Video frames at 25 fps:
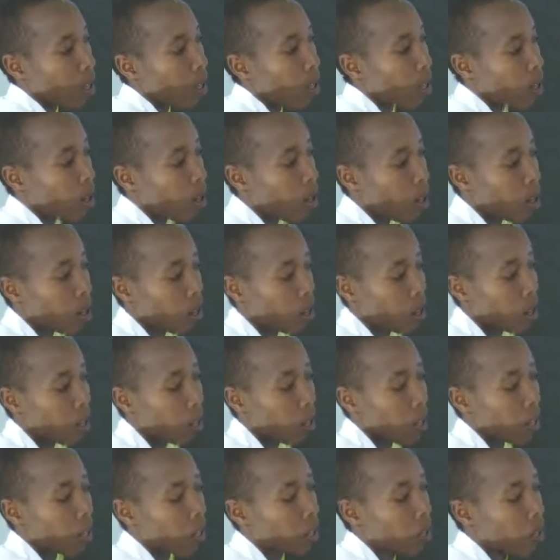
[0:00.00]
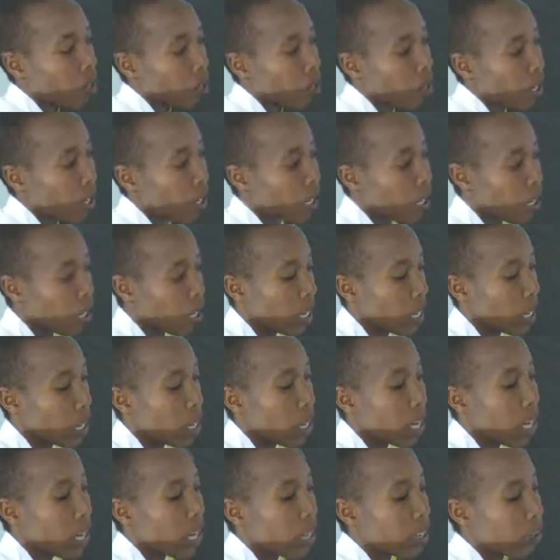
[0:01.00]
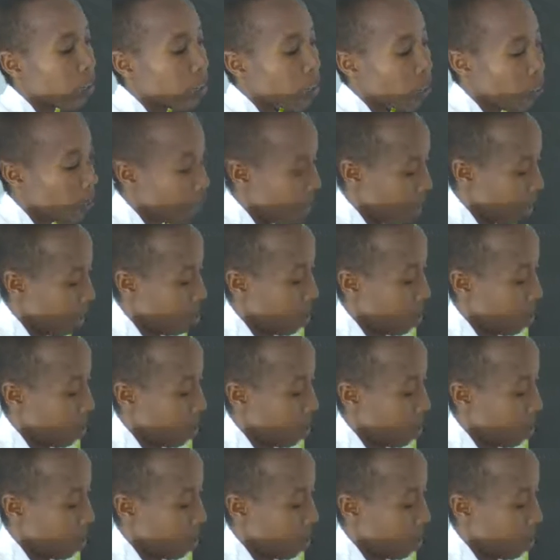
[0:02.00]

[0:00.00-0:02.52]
We also mentioned the liver.